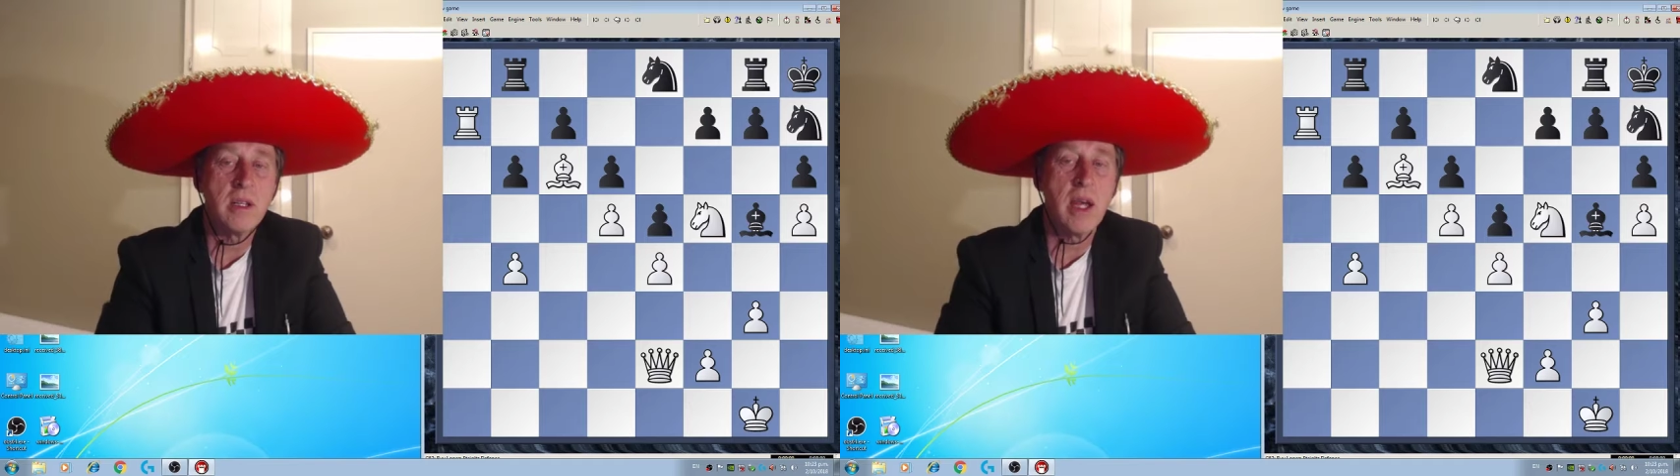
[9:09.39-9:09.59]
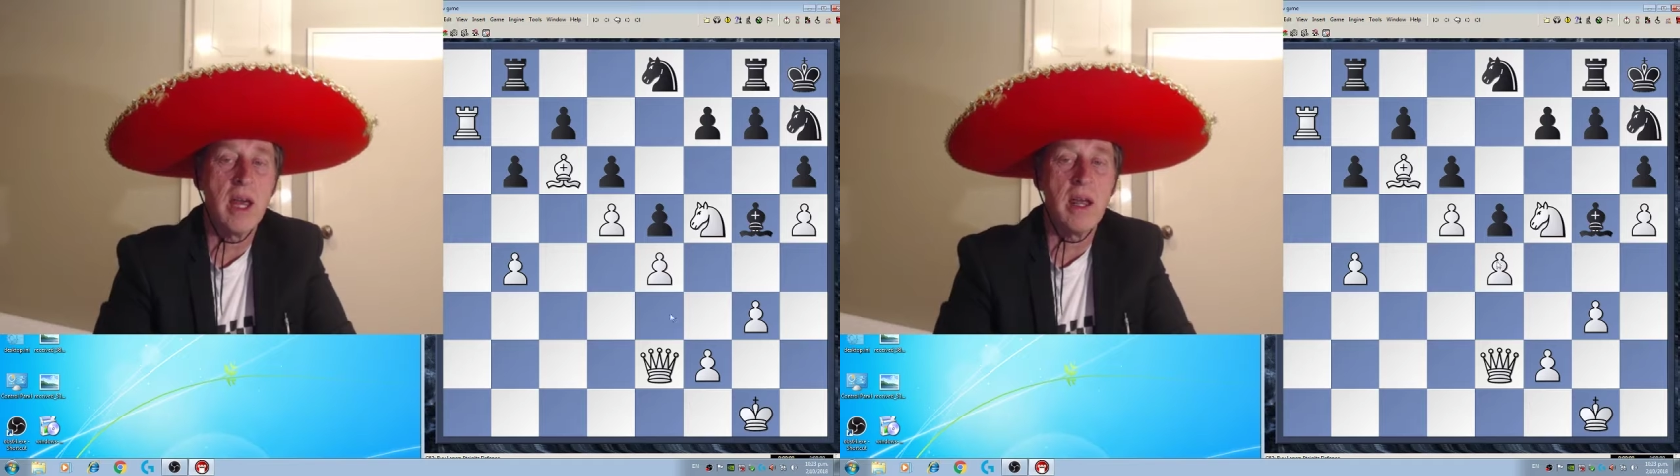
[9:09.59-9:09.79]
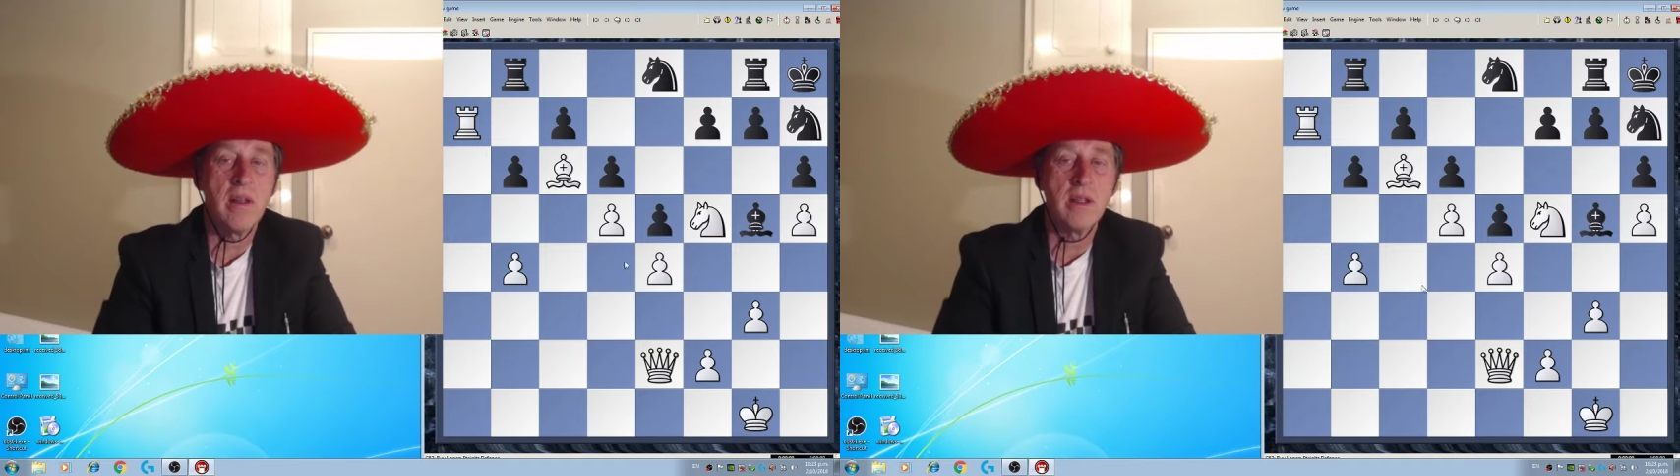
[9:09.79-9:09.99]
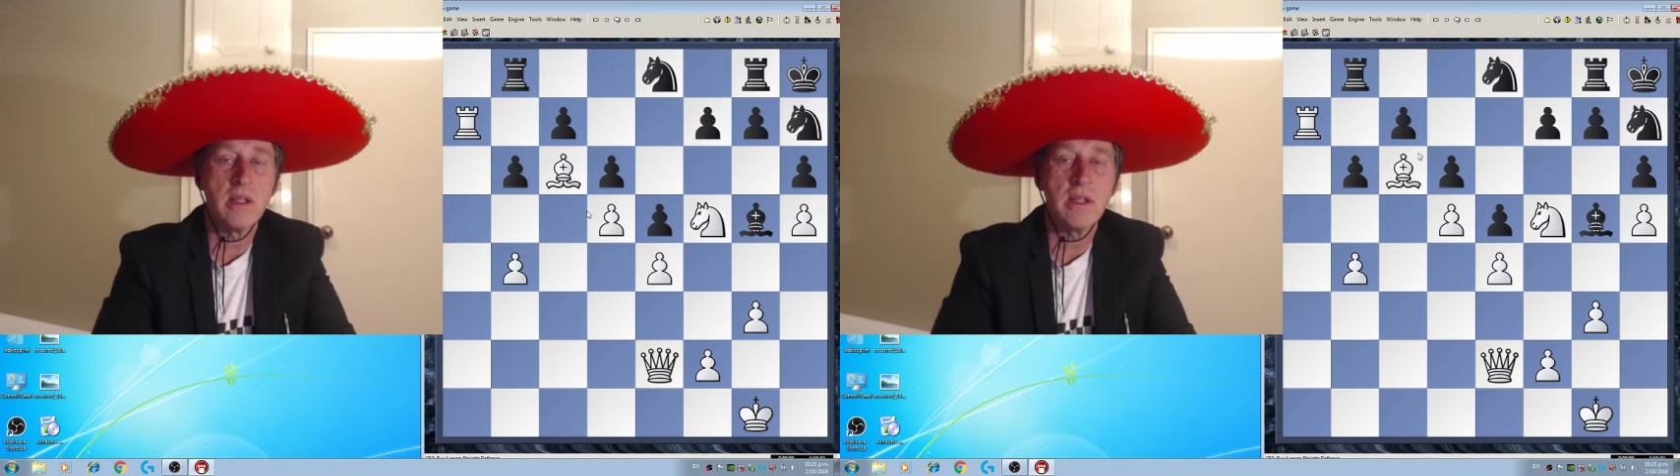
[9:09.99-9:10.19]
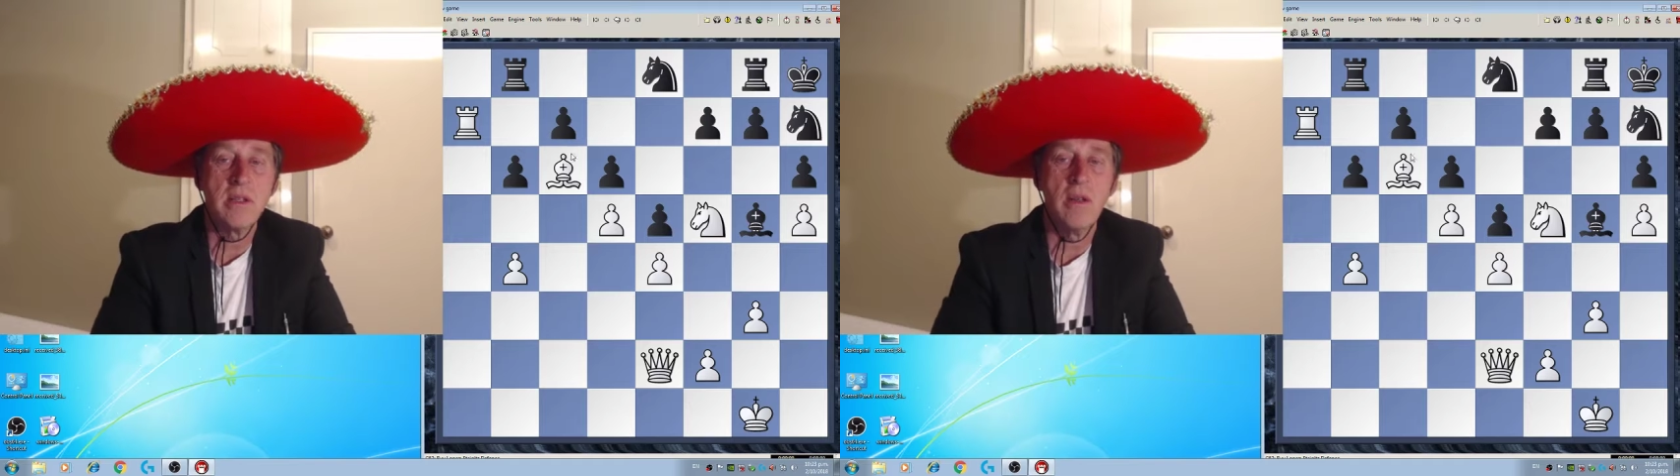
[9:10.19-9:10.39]
take
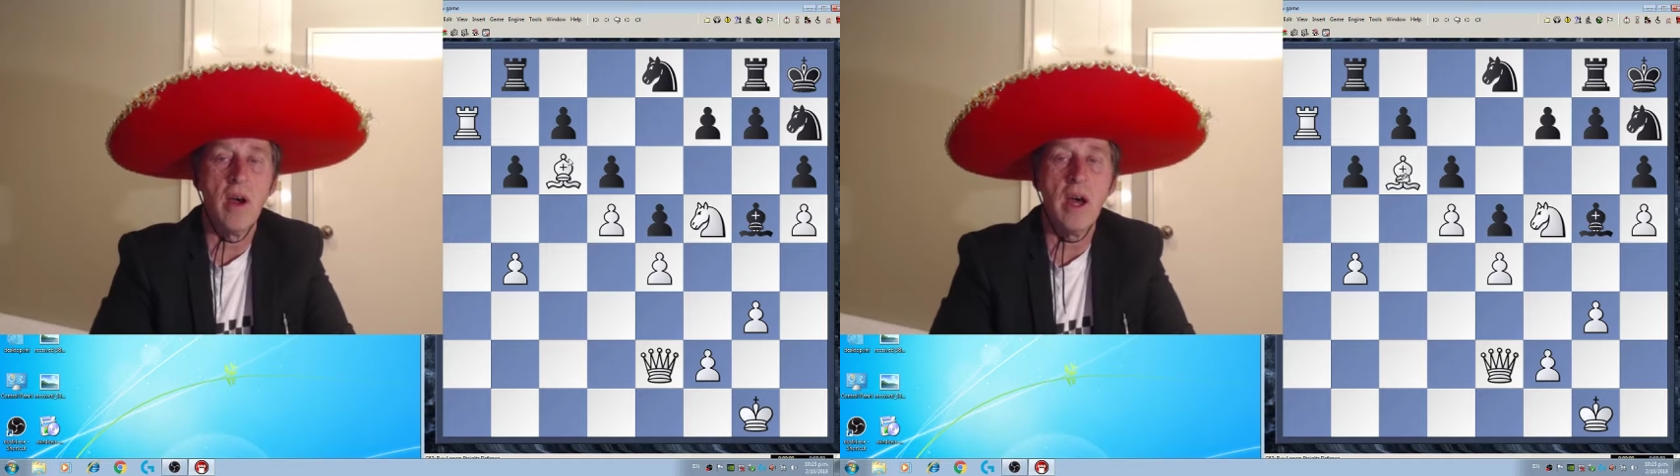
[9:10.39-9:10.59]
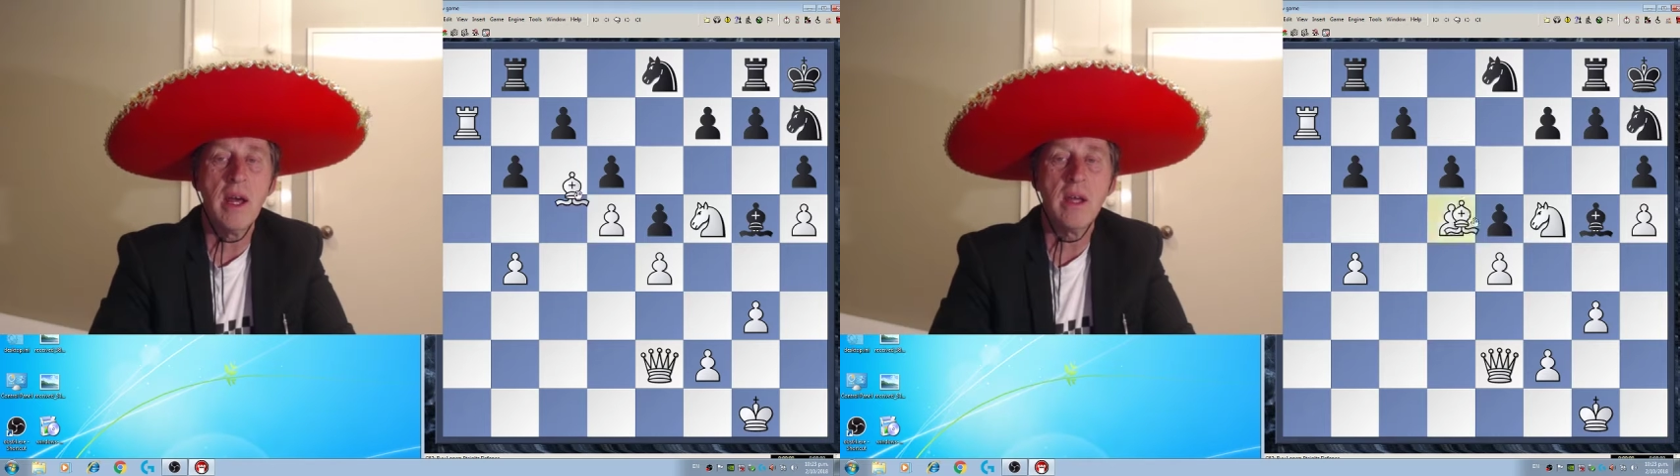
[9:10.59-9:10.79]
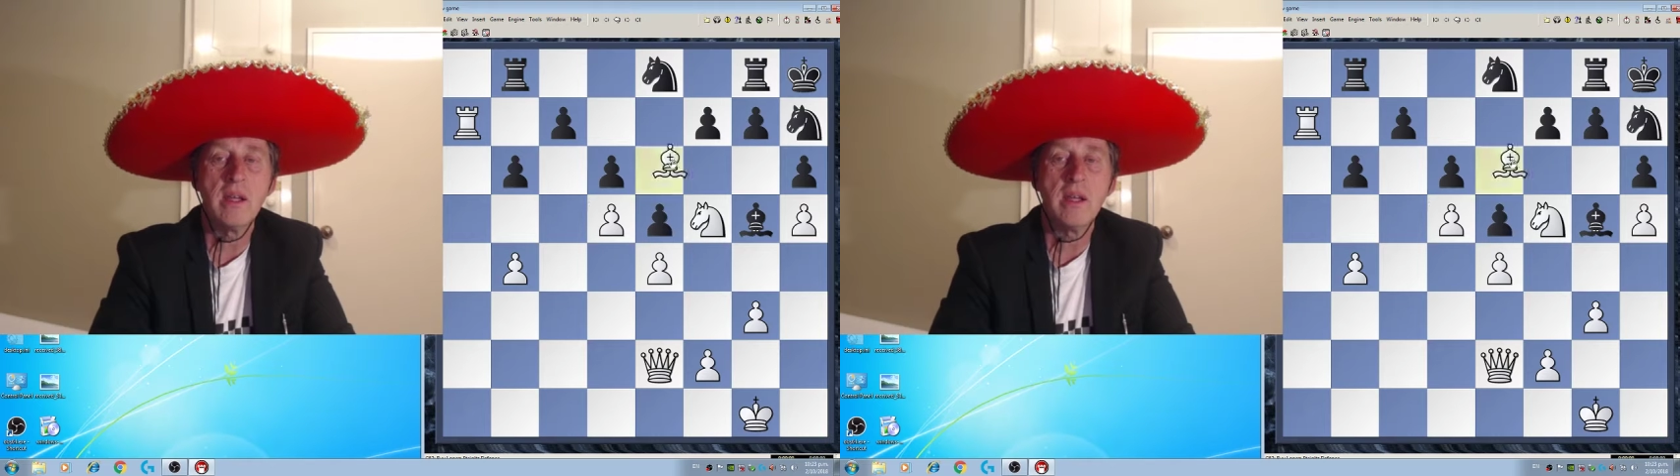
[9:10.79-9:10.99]
this knight